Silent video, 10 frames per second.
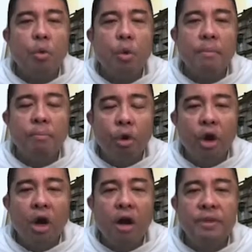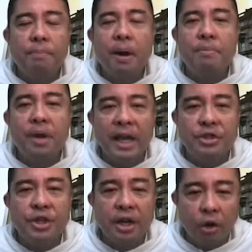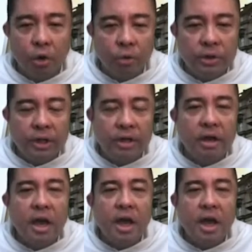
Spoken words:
where more of the population are older.